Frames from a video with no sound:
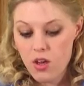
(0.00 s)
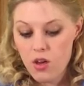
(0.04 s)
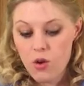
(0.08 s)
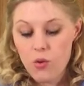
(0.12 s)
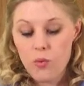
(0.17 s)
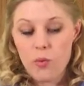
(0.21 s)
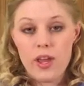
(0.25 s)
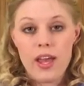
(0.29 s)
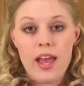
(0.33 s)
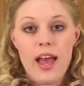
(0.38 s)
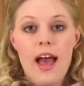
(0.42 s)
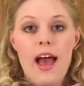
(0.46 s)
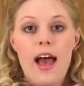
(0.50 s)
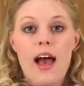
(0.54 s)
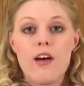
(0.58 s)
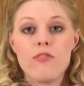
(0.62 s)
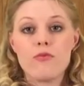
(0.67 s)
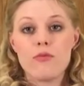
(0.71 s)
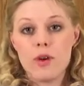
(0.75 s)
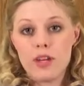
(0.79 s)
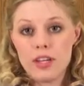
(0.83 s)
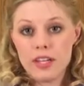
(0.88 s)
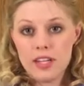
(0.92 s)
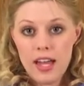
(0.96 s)
We
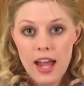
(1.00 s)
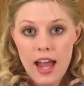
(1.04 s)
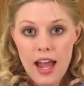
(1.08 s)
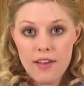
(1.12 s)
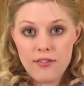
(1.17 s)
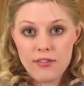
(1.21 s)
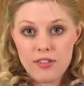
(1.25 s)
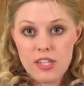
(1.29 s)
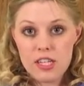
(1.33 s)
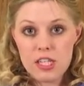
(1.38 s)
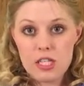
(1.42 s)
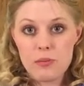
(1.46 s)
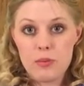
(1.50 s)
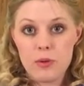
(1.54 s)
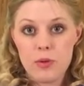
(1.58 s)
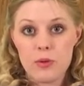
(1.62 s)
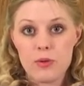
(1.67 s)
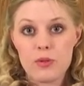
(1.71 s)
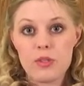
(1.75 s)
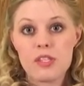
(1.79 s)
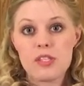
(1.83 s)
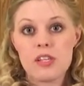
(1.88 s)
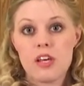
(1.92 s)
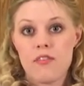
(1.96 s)
have 1 1/2
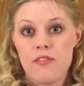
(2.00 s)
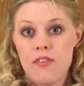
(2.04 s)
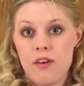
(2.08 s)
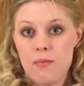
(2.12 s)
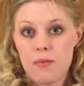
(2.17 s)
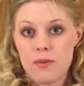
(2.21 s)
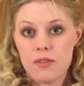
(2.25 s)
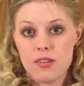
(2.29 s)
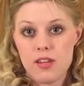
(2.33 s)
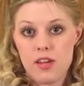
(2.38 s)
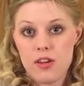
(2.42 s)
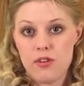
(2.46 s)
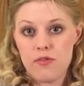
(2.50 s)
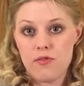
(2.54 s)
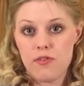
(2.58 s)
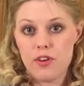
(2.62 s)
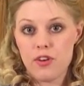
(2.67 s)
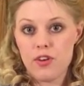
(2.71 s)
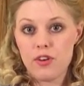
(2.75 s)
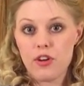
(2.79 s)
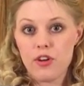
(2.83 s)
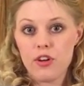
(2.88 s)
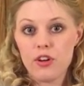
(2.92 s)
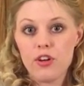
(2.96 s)
teaspoons of apple cider
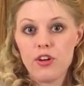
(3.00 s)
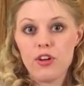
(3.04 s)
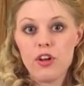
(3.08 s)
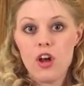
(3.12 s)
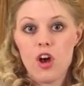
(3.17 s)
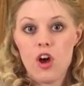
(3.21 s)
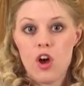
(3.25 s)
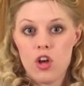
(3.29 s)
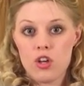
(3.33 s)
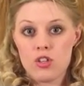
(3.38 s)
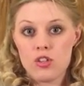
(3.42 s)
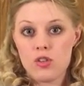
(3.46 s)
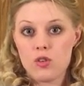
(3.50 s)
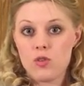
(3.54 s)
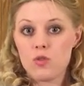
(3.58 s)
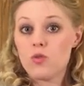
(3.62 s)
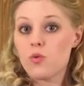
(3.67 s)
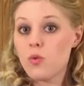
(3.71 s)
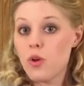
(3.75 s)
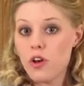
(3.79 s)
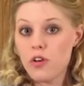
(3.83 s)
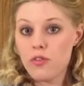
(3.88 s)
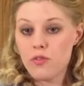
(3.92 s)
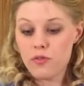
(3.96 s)
vinegar, also
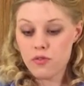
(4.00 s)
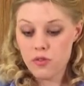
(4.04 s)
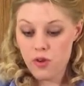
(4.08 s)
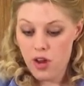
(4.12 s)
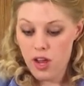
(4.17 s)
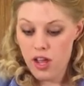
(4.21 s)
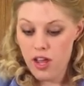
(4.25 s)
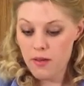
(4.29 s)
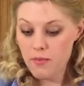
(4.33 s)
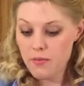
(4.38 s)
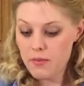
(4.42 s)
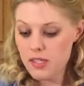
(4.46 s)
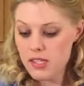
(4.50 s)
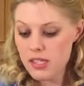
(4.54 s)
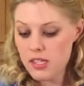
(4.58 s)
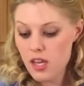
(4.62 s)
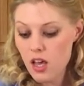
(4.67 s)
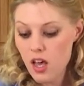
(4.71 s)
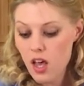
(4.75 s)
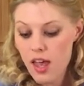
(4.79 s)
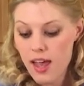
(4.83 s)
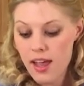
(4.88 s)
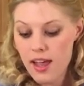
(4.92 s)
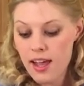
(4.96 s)
12 grams,
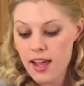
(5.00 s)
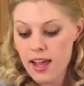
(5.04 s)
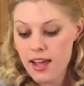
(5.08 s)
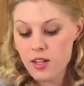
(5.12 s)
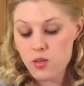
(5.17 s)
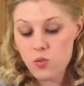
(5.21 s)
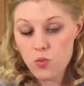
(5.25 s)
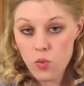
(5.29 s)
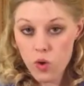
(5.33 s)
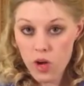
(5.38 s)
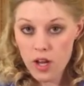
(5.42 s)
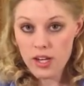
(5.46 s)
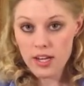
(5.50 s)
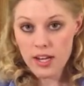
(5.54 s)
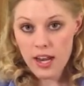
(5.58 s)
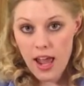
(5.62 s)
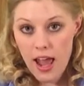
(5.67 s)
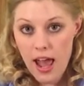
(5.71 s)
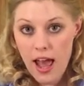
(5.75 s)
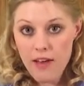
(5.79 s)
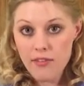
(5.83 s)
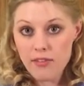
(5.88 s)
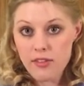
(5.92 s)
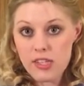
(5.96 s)
and 1
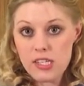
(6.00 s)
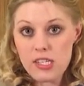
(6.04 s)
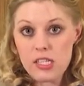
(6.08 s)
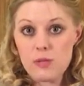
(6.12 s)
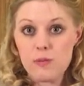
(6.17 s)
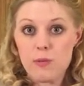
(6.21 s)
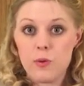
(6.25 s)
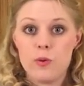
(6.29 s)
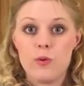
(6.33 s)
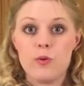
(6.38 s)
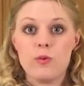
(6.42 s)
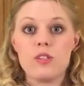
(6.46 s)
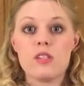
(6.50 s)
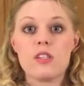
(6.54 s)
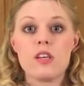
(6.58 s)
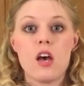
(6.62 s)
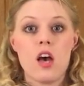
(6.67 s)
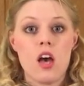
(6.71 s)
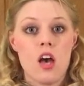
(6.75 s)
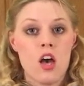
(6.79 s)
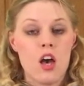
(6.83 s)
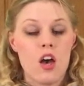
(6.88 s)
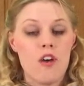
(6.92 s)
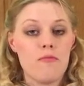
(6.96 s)
1/2 teaspoons
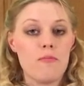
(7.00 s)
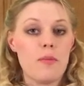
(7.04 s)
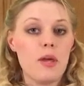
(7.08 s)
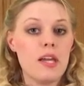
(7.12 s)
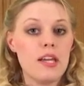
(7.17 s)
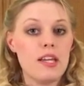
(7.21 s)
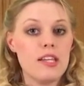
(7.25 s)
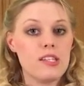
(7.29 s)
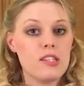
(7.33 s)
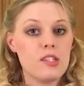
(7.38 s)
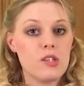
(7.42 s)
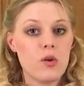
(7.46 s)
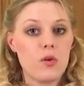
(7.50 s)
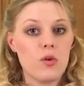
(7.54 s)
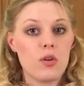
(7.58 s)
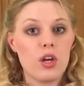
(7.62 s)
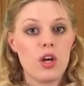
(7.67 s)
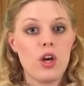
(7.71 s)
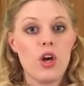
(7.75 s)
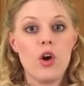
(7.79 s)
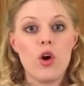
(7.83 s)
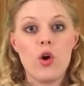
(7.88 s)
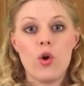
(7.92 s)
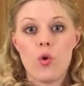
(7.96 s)
of baking
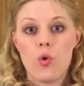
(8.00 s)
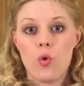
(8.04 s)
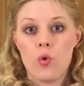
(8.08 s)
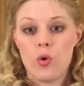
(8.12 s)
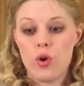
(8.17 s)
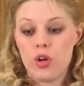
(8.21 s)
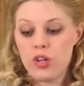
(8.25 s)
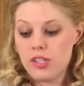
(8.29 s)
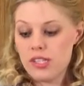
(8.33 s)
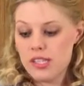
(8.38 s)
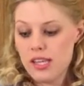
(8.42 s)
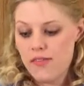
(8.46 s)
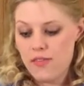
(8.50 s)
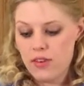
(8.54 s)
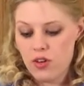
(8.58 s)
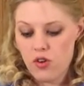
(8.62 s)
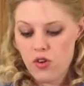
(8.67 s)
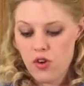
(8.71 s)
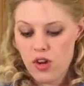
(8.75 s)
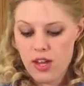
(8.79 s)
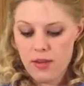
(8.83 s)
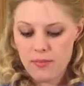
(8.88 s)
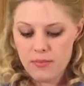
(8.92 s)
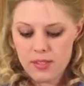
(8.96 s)
soda, or 7
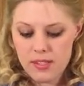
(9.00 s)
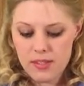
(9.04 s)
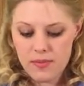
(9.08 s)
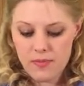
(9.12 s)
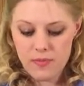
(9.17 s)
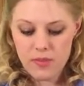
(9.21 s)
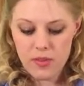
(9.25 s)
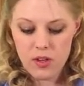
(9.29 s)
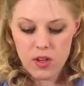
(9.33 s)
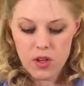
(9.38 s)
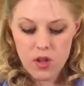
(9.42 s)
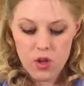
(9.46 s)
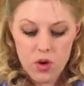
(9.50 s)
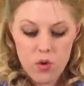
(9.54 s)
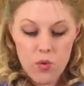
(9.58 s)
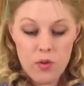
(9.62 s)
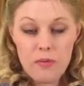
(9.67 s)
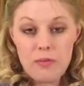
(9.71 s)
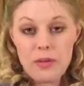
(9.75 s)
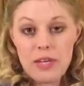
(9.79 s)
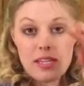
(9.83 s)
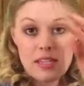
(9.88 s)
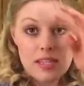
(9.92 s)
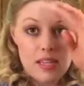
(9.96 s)
grams. We
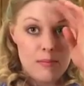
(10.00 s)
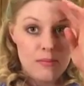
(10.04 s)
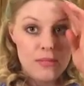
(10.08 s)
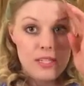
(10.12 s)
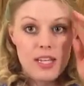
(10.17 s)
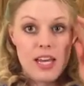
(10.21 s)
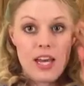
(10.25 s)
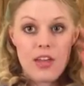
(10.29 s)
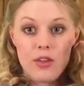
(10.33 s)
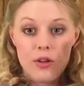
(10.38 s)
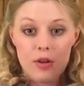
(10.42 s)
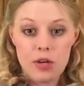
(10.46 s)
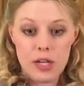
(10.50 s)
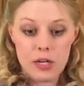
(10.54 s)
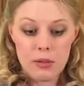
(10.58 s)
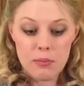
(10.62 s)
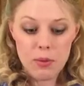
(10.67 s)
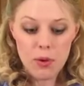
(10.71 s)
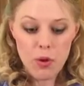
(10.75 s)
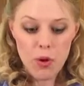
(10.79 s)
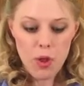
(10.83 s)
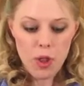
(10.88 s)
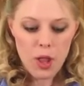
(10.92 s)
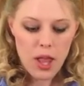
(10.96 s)
mix them together in a
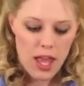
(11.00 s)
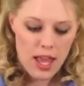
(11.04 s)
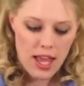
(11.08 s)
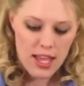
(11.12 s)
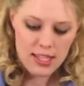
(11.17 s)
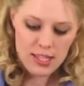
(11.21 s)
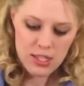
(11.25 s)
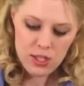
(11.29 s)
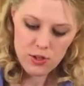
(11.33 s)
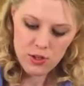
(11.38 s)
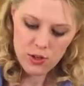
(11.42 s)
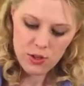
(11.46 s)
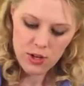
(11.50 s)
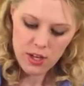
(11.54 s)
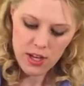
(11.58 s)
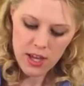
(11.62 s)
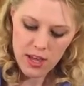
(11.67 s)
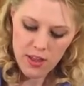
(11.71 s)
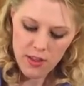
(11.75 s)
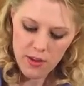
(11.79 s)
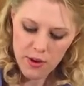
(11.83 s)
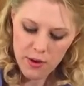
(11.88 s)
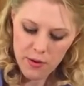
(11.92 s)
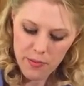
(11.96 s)
bowl and stir
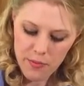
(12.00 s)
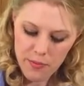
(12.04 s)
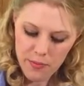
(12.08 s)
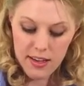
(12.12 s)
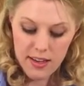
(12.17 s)
together.